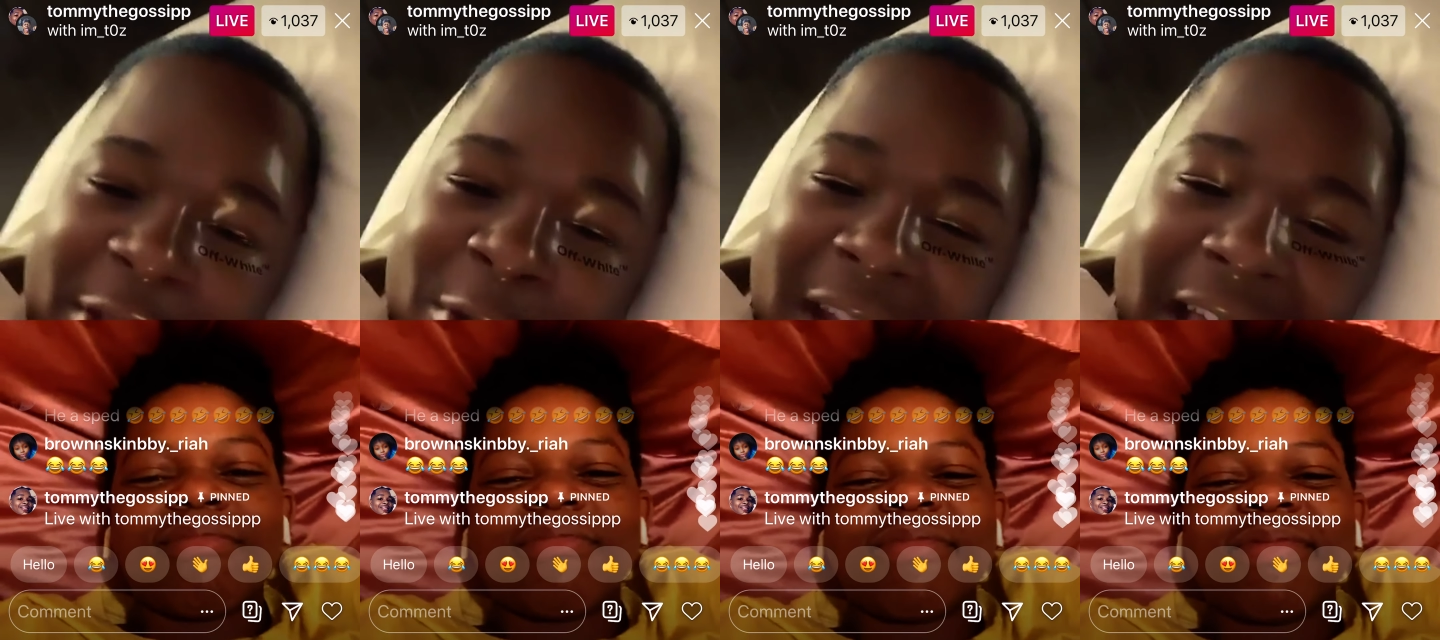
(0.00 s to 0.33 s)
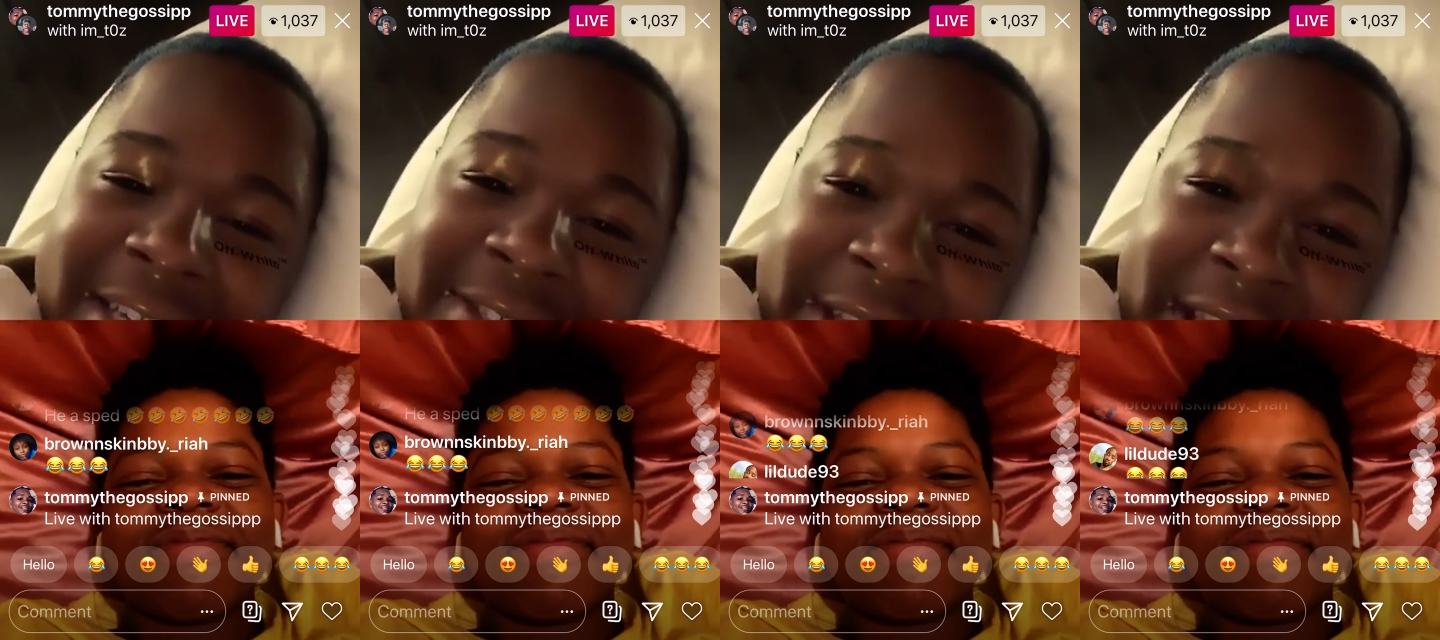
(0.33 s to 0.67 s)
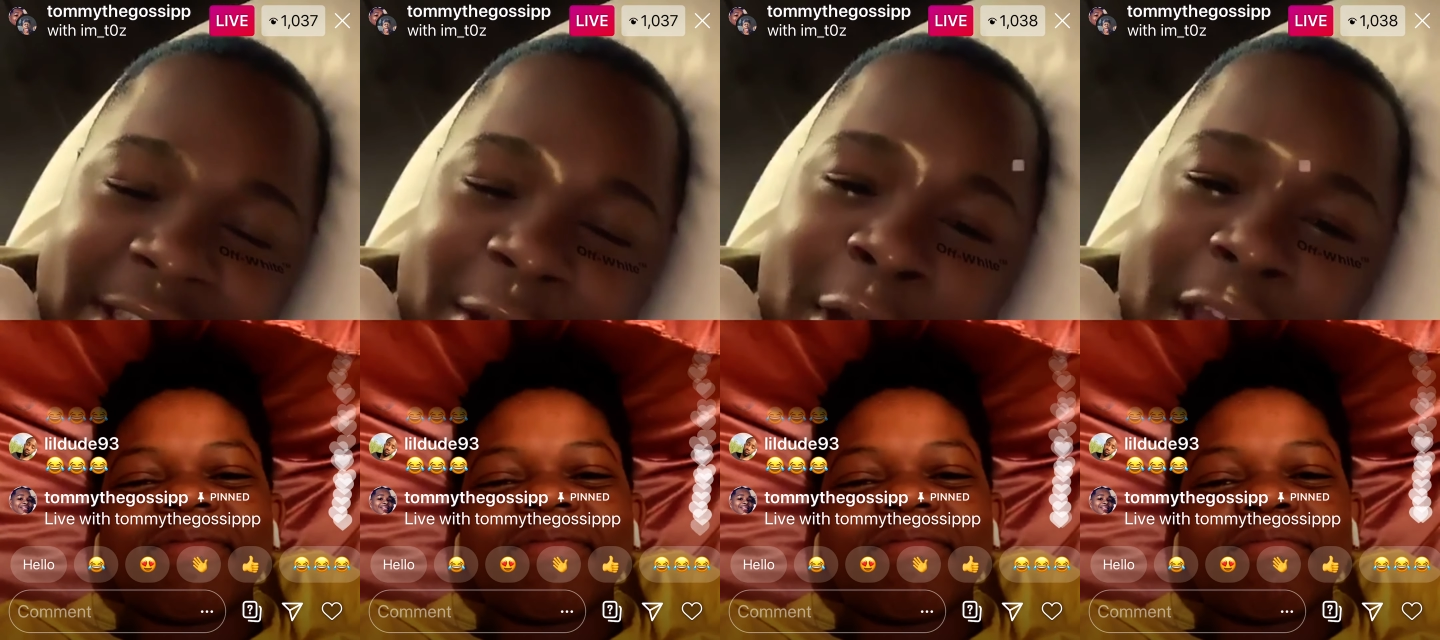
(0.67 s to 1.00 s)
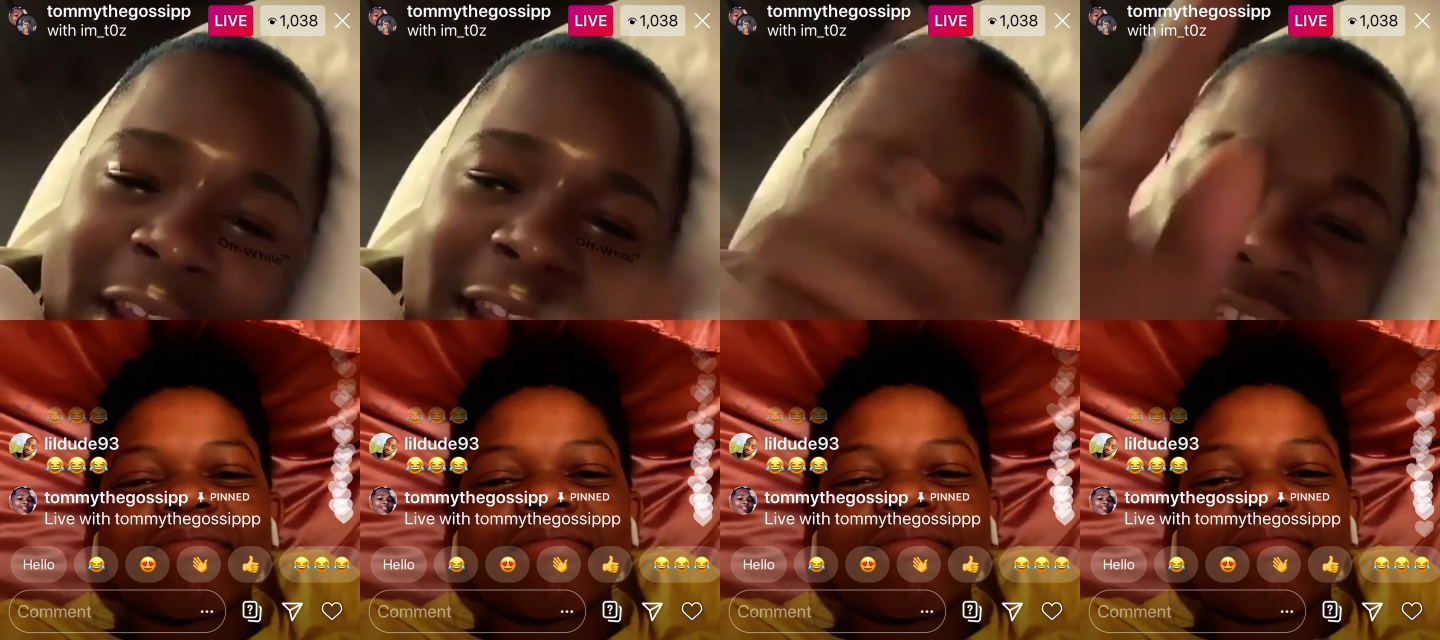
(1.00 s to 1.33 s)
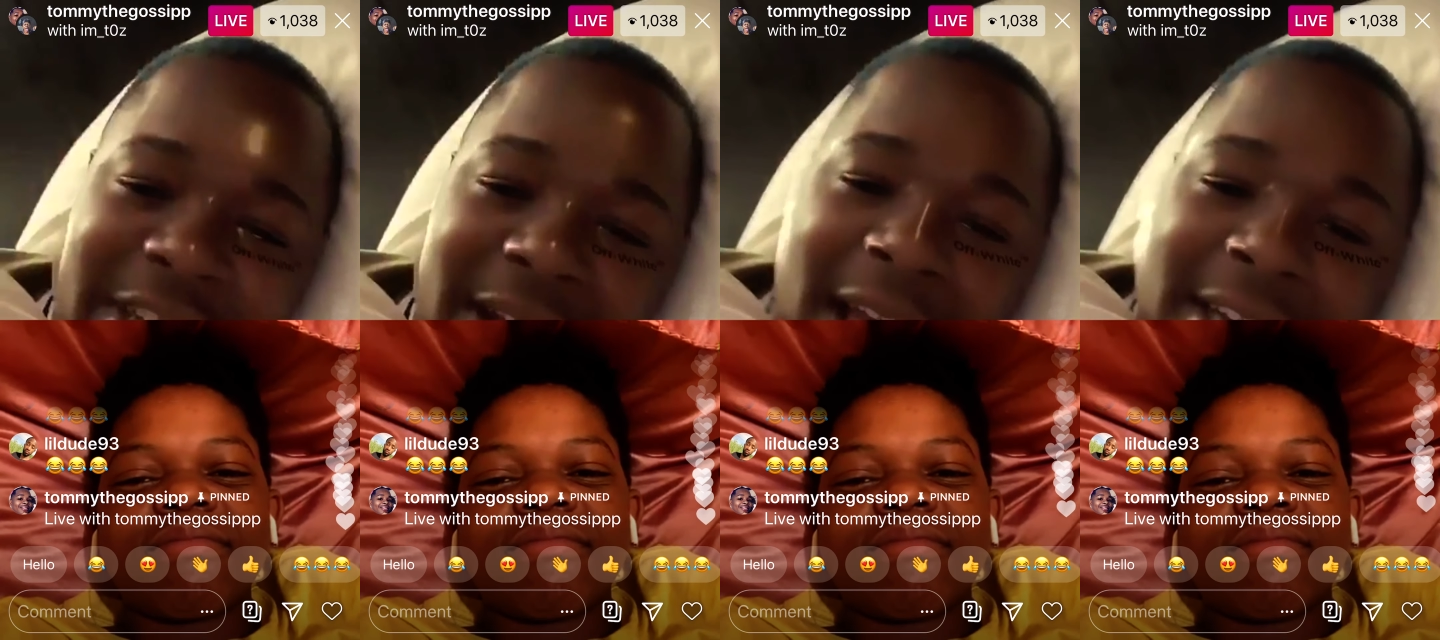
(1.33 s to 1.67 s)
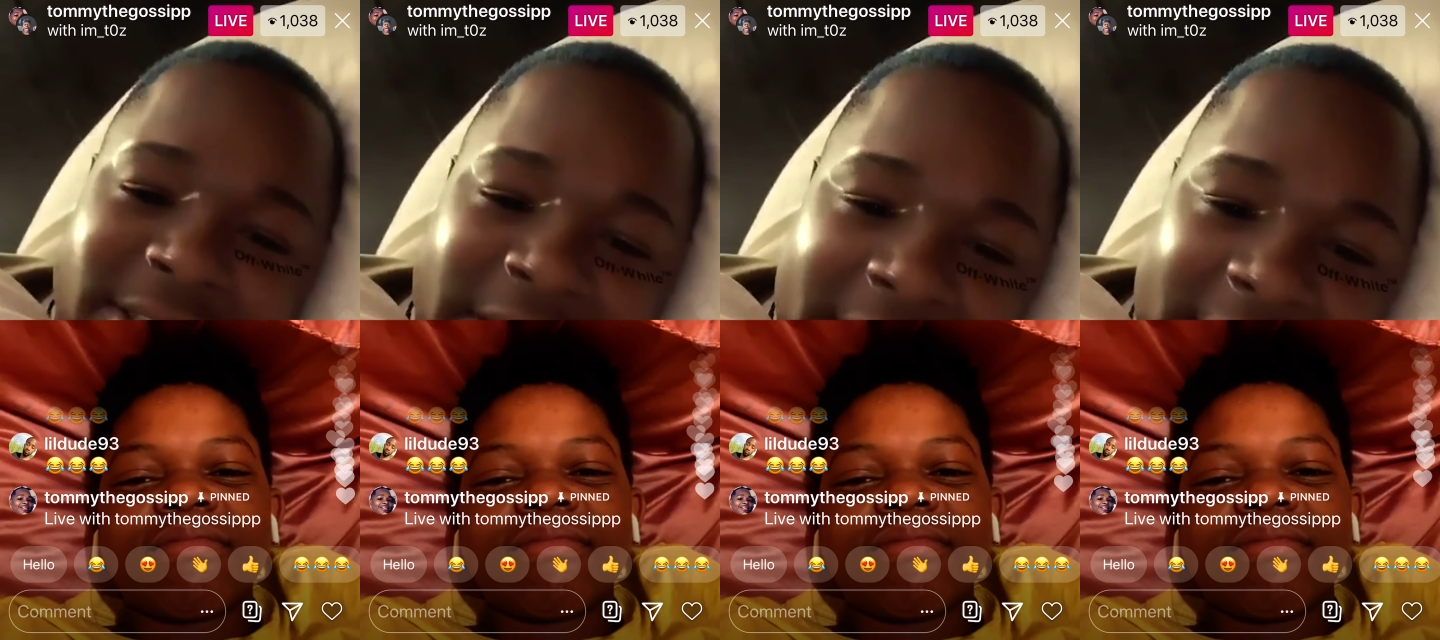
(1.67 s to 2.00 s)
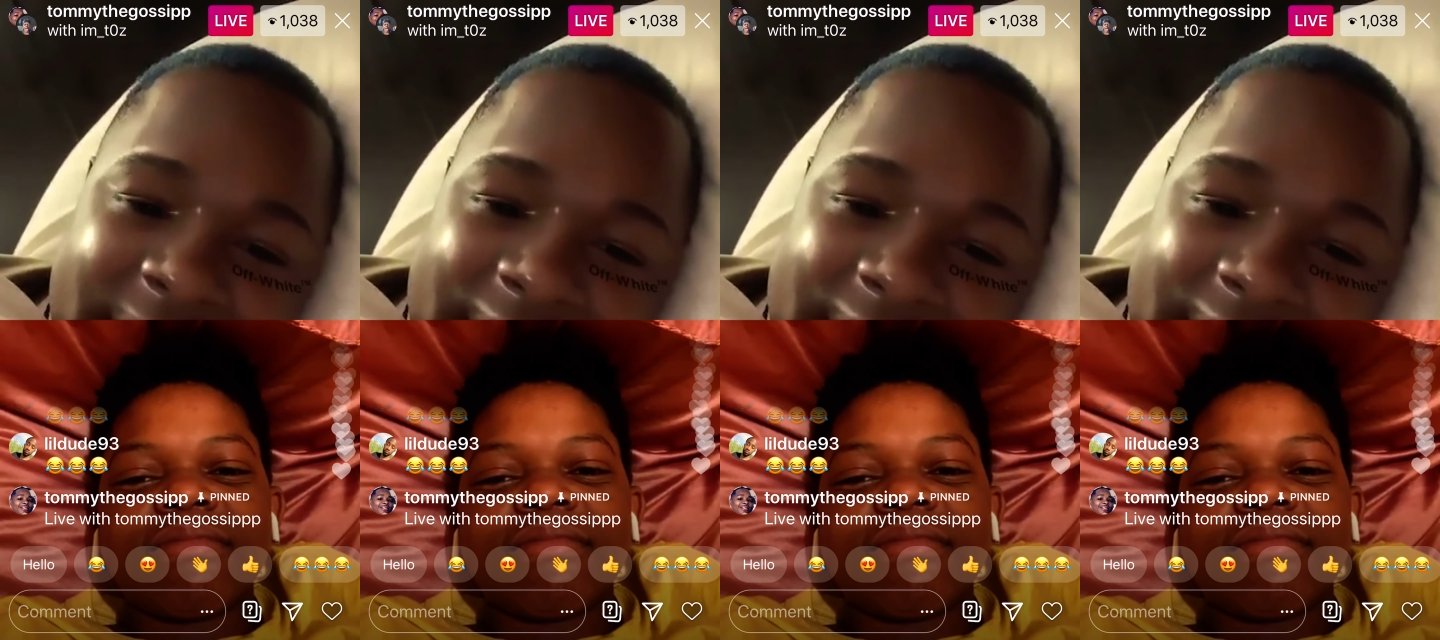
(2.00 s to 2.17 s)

you like a dick. Your head like a shit, like a dick.